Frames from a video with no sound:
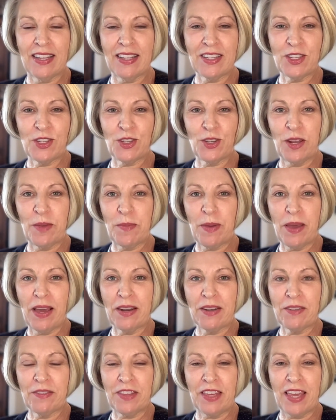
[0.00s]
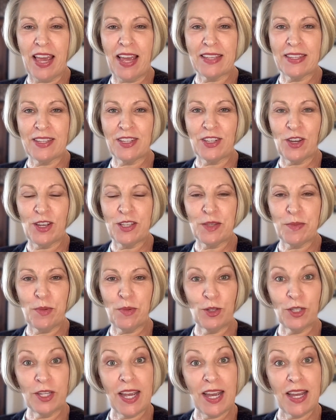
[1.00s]
certainly part of the Assetizer
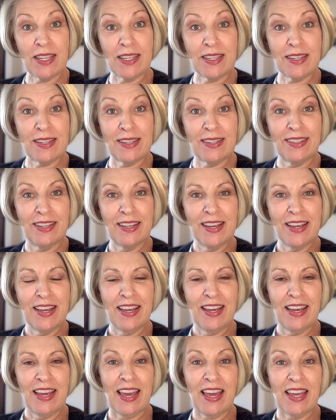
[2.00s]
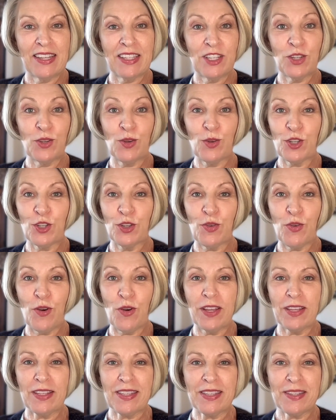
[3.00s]
Podcast and to talk to your
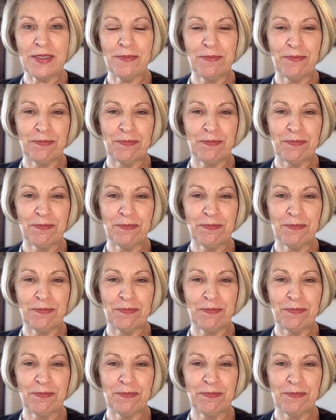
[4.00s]
audience.